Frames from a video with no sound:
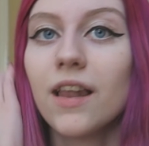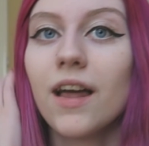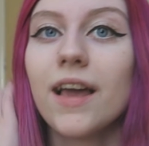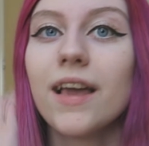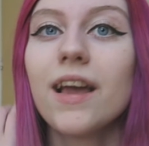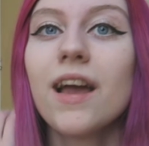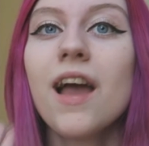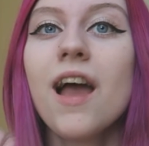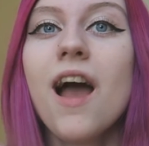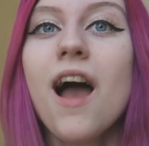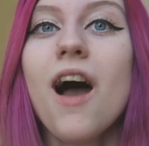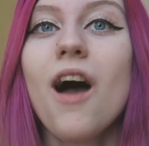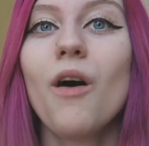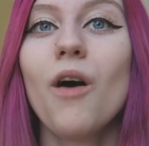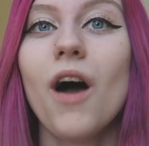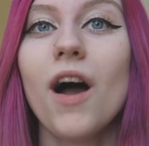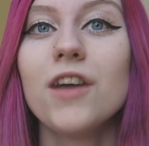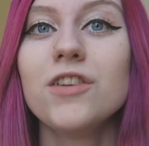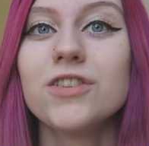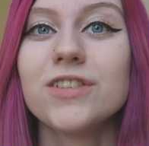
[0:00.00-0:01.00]
Like,
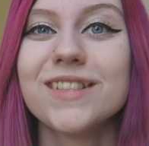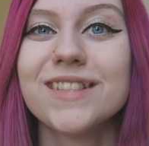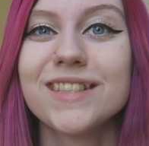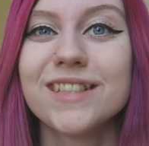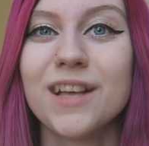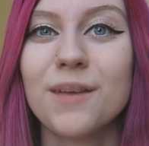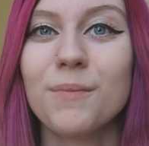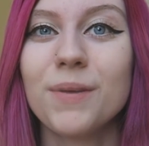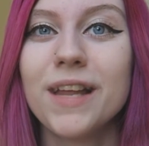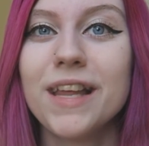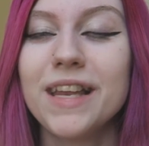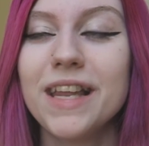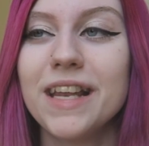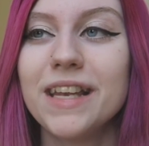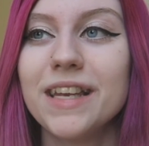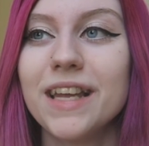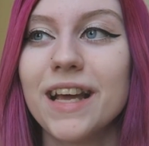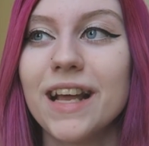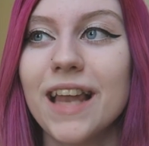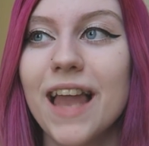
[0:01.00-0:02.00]
I just completely
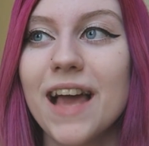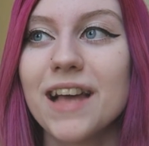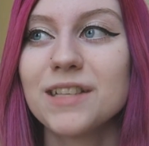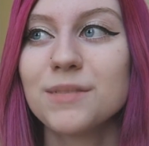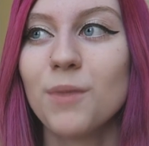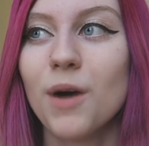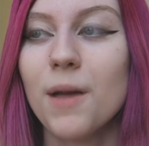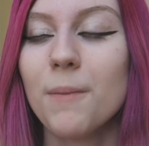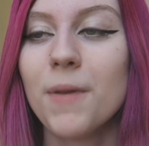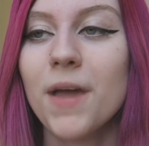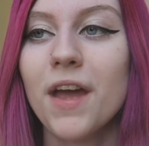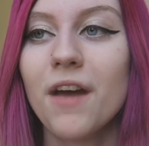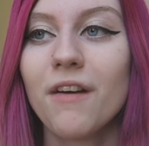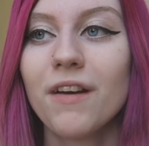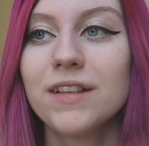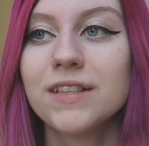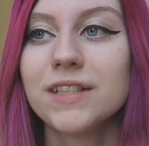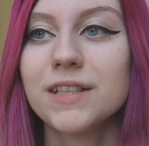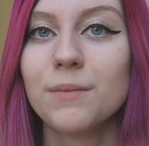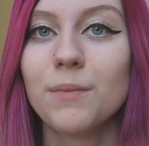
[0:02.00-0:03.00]
neglect my
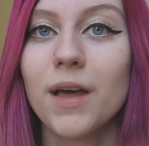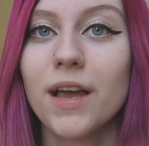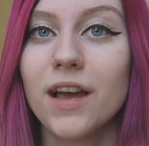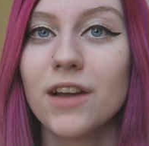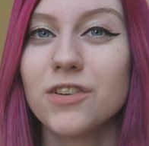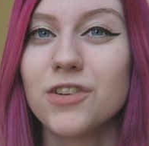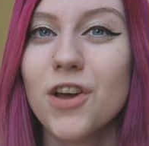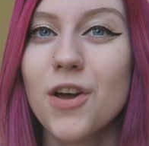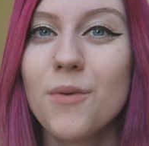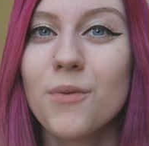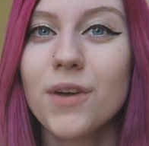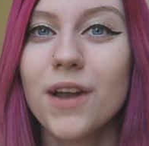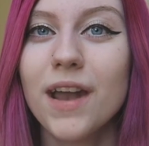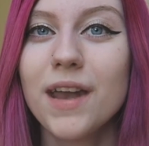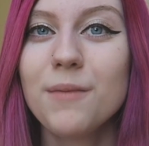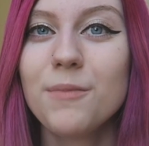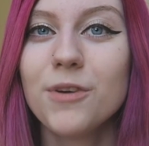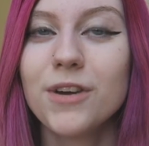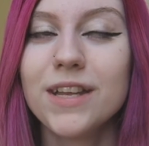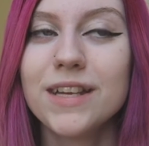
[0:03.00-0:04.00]
appearance. I'm like, I don't want
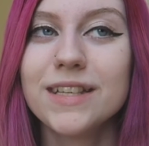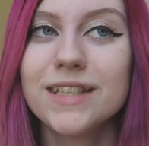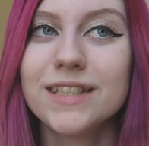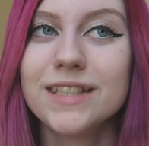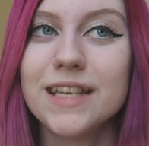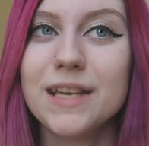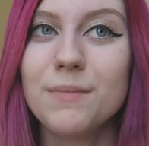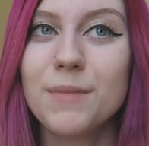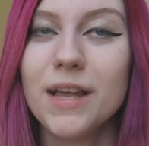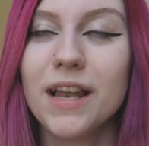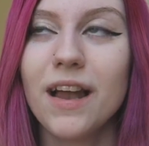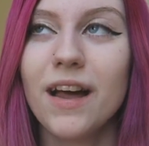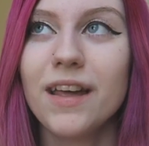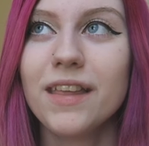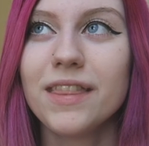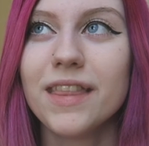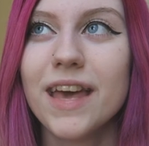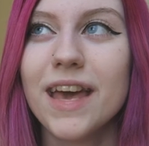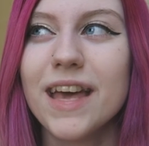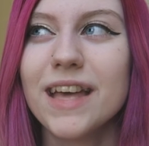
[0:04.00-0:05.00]
anybody to see me
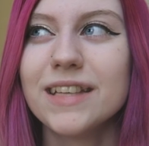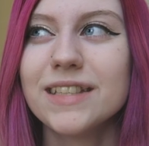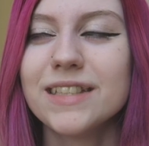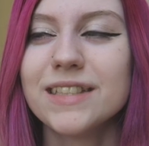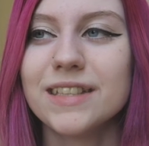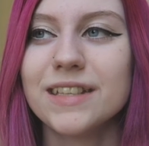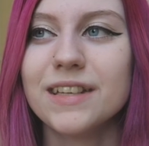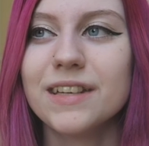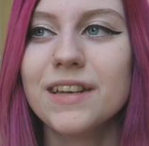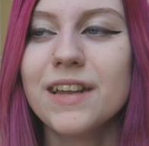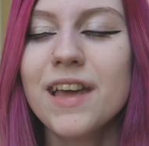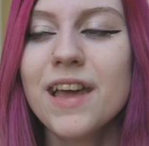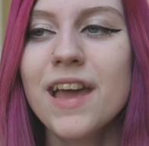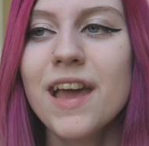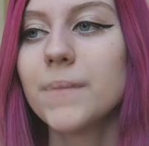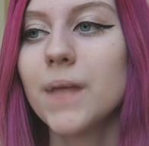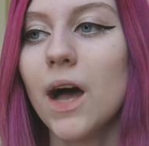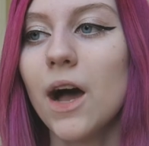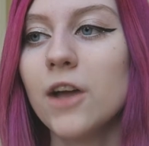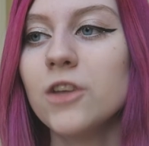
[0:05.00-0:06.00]
like this, and
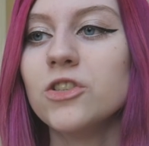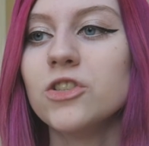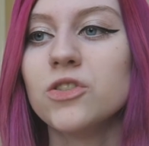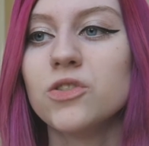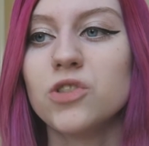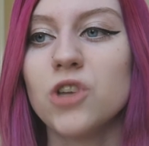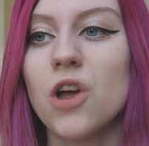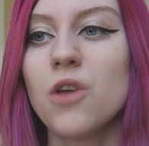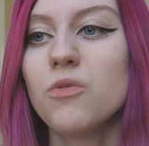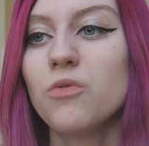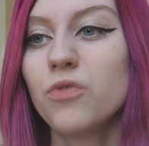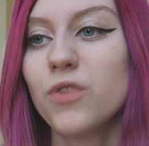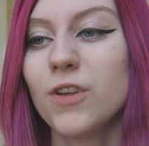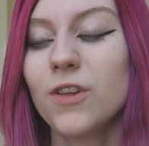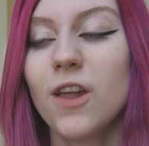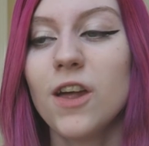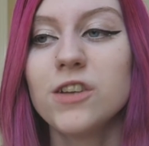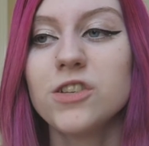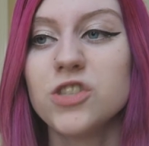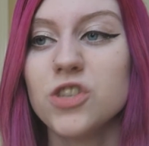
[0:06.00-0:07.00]
I just don't
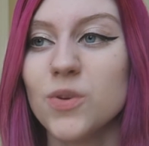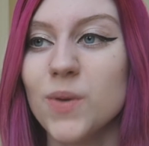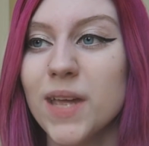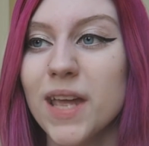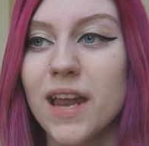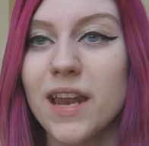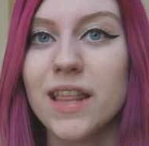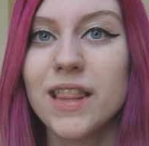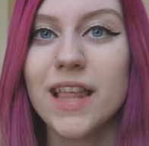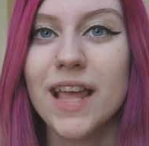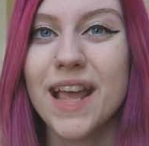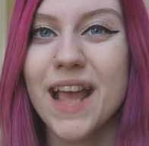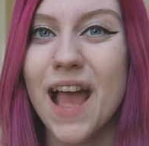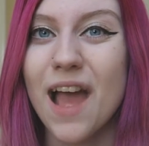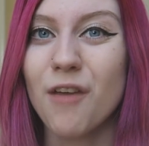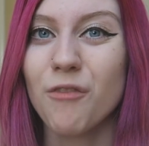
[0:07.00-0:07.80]
feel like doing anything.